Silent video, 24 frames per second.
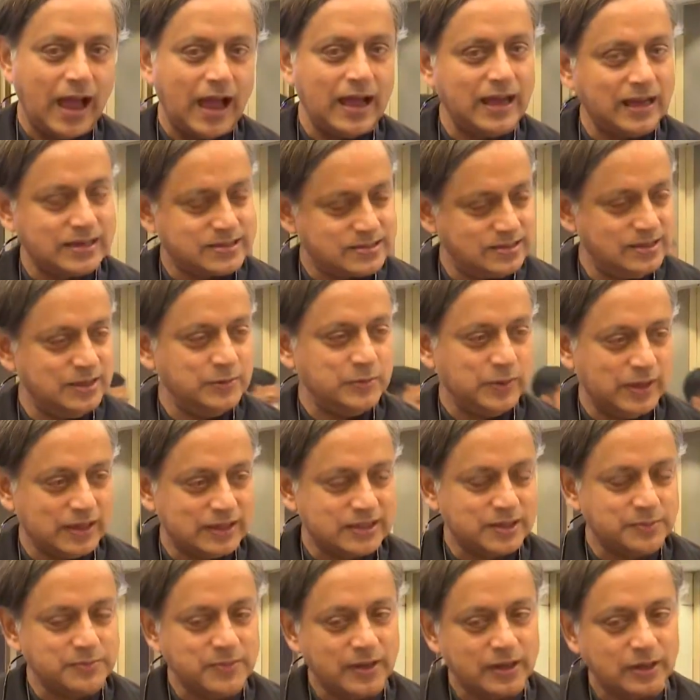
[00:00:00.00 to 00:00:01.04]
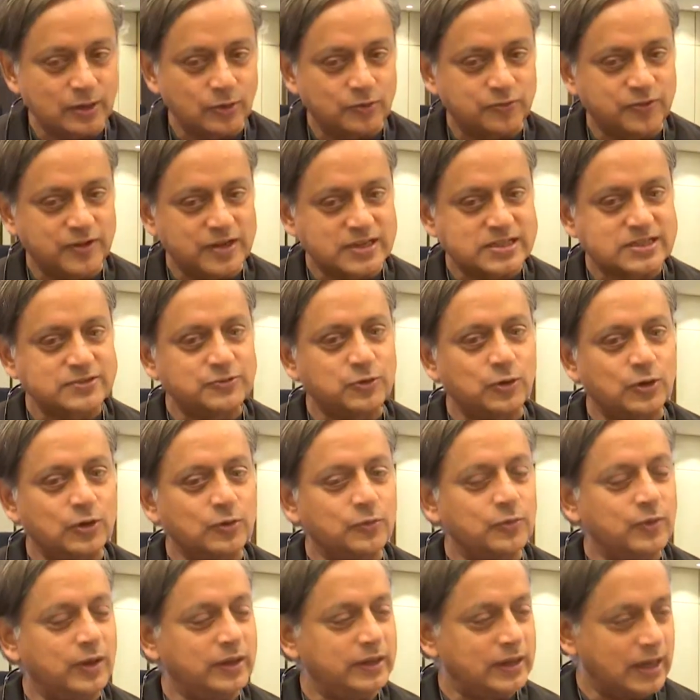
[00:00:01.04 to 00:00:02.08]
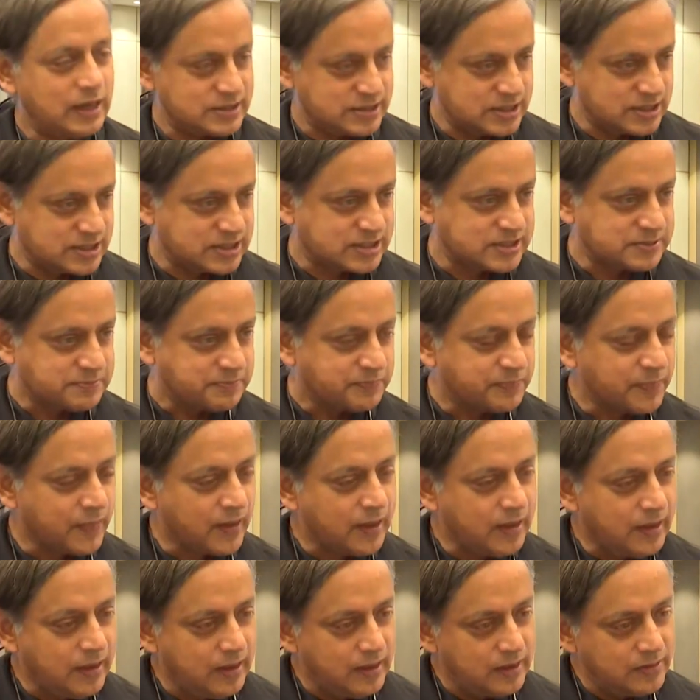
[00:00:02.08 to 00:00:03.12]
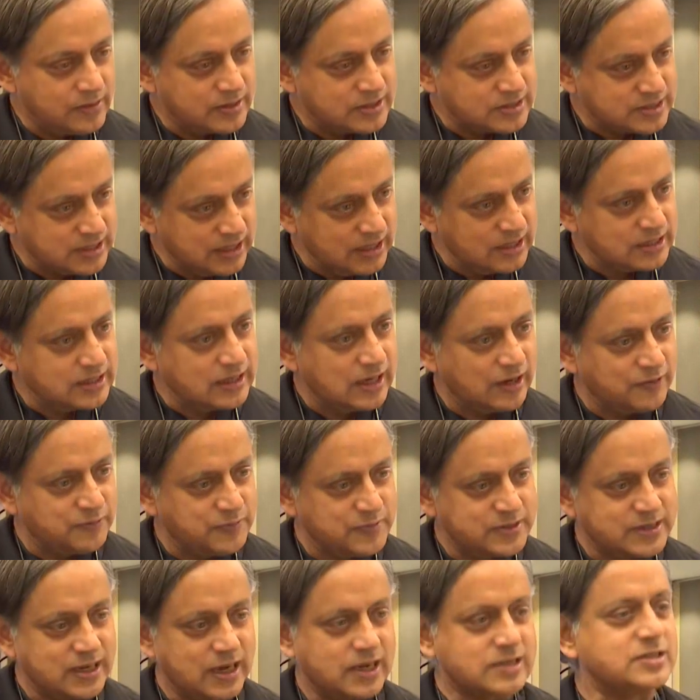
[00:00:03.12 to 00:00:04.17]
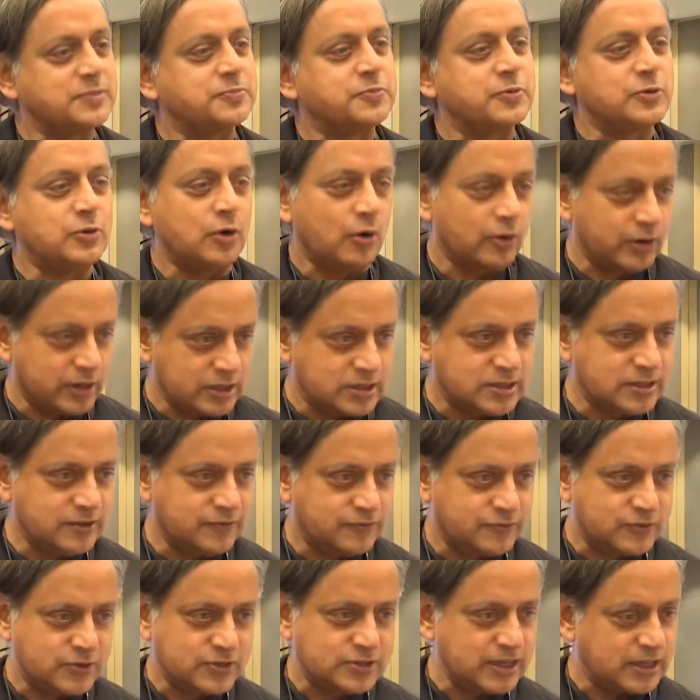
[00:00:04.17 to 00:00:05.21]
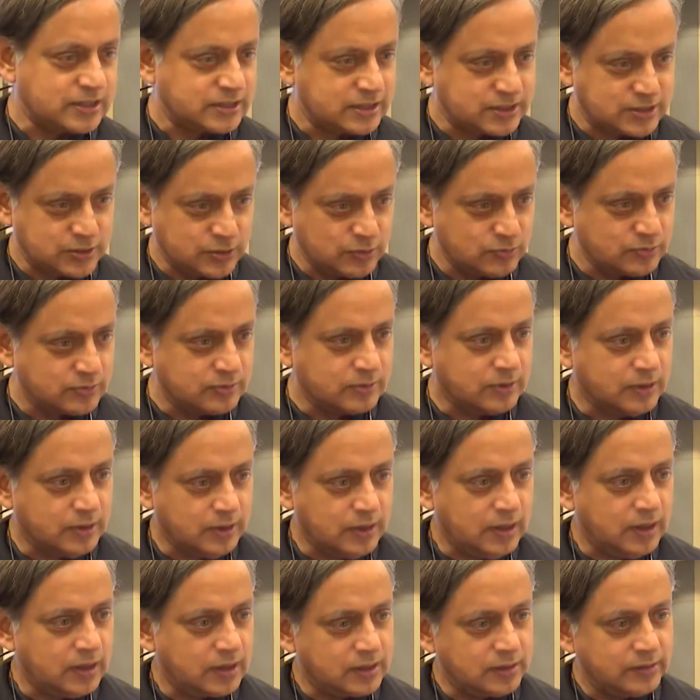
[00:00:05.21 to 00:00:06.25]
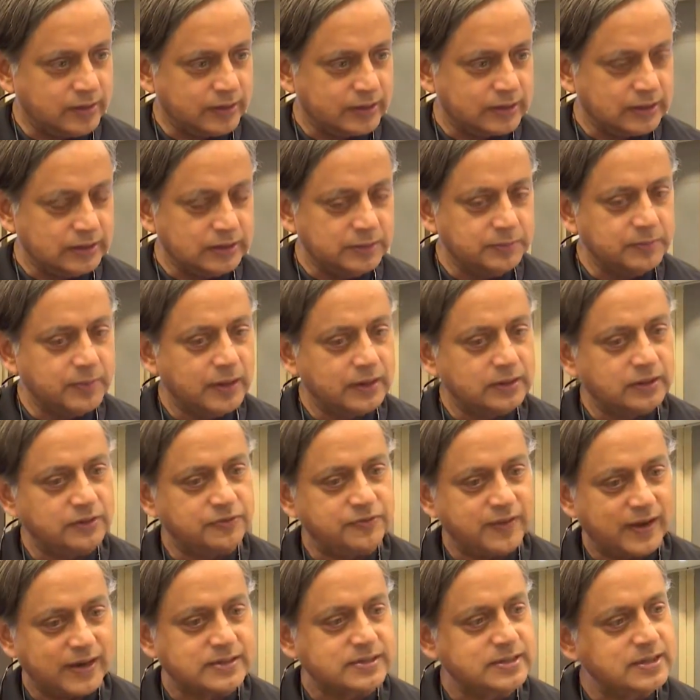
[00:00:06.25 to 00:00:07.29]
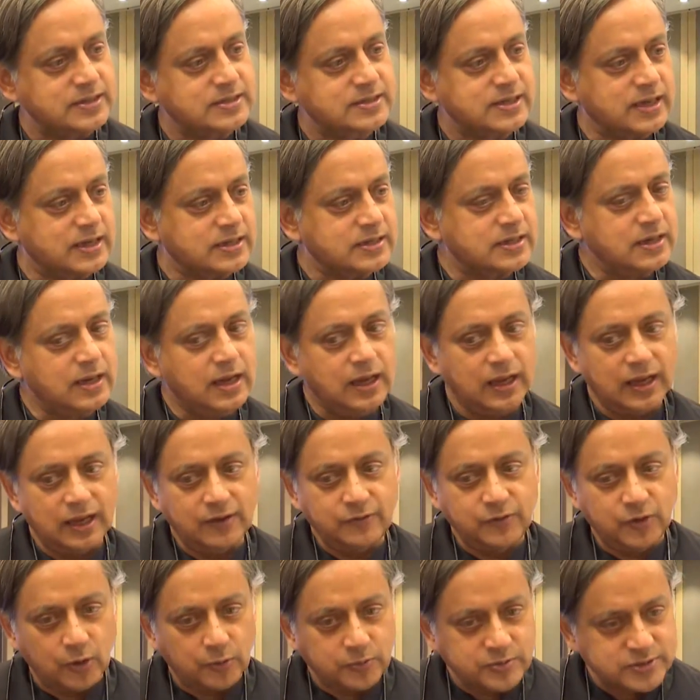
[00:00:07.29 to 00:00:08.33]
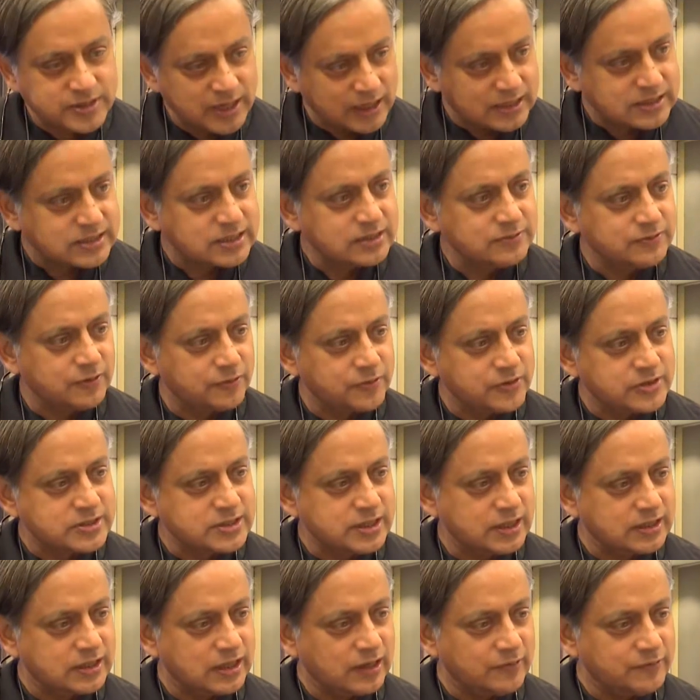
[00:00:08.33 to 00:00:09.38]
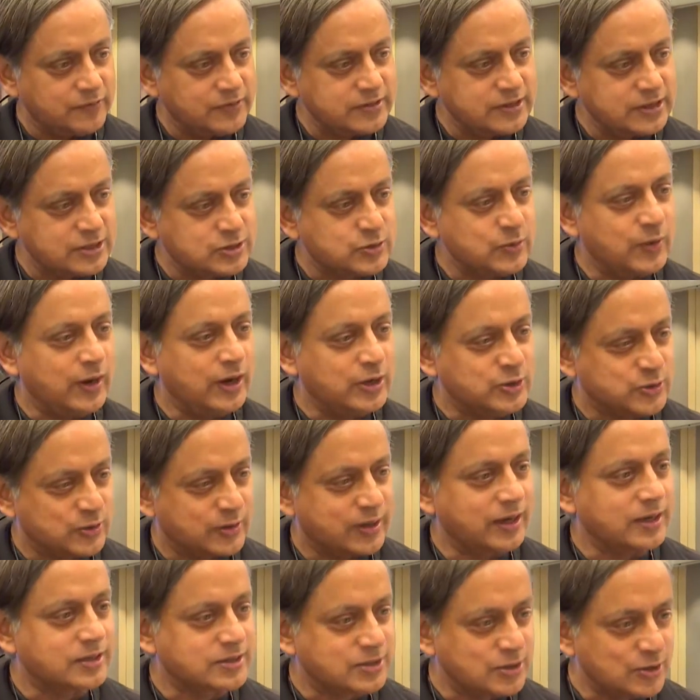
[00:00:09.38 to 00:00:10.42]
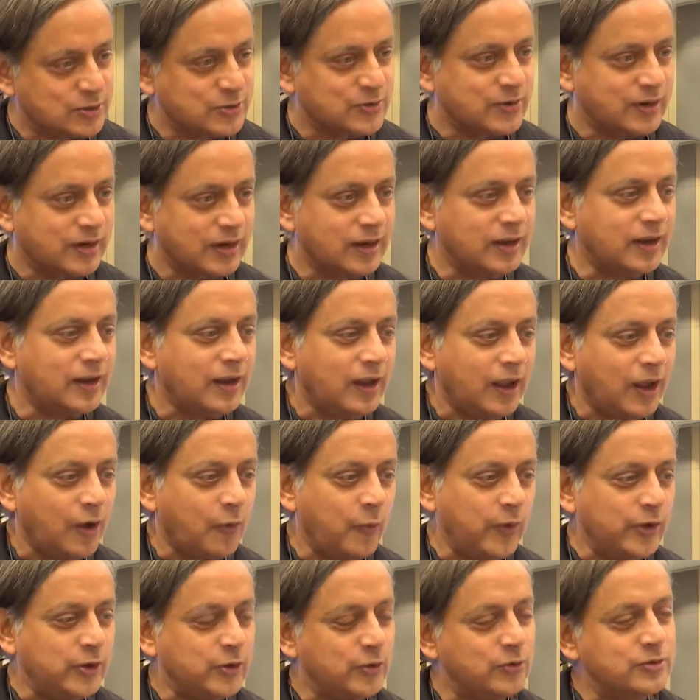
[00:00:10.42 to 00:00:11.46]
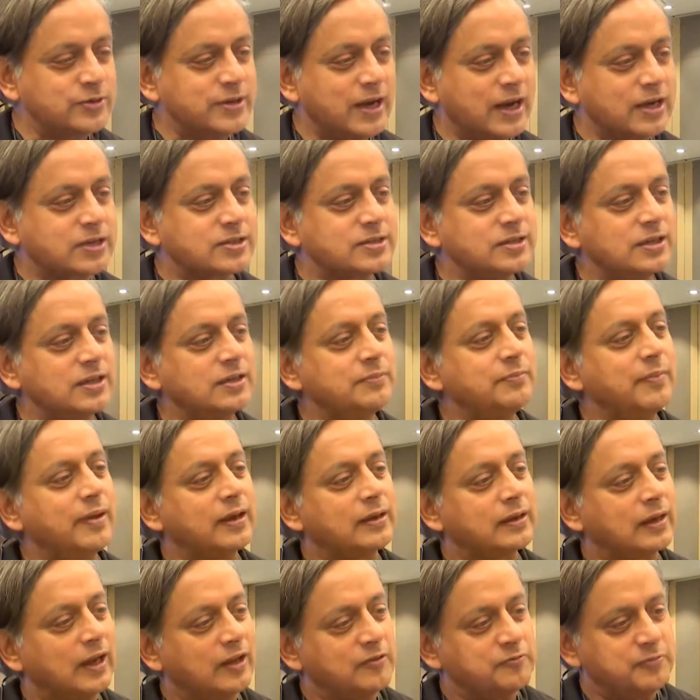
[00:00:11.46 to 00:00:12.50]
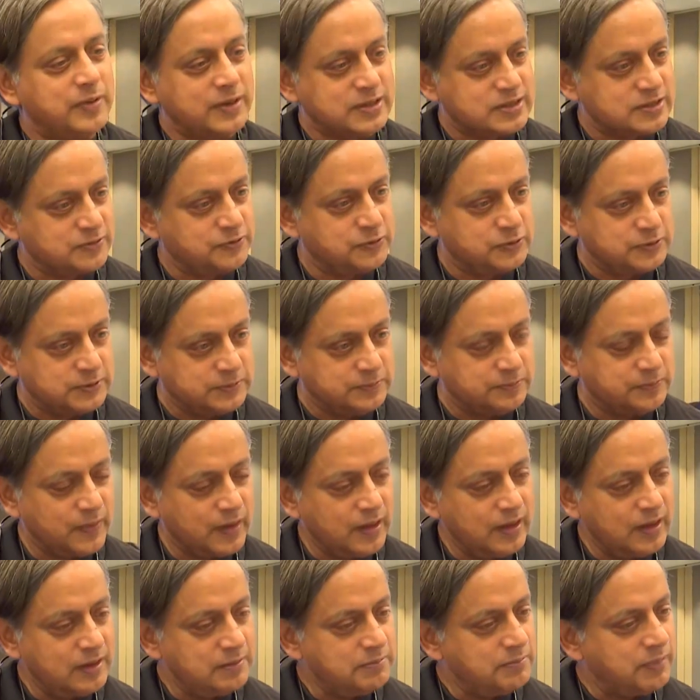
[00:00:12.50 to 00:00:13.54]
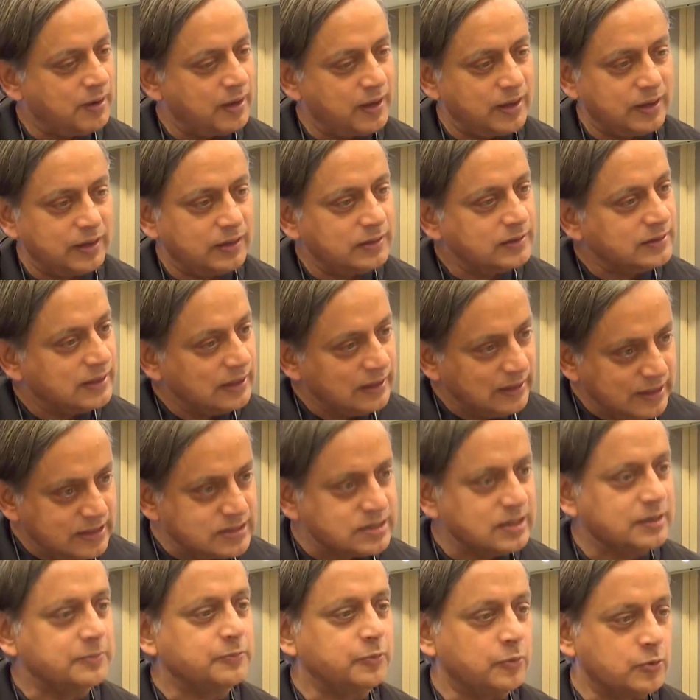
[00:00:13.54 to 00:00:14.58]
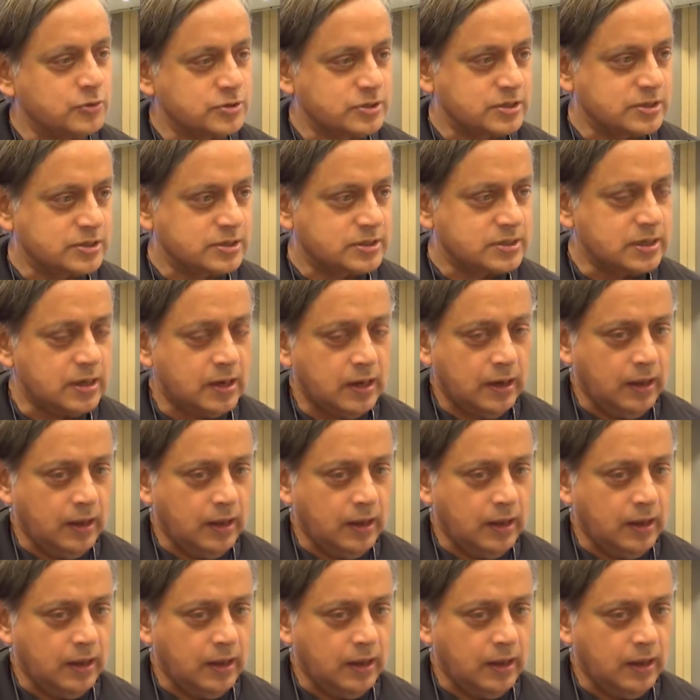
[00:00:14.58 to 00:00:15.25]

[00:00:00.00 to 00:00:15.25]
I actually welcome that. Look, first of all, in our system, the state government has the prerogative to set its own curriculum. And the fact is that if the objective of the state government is to educate children, we don't actually make life better for them by deleting portions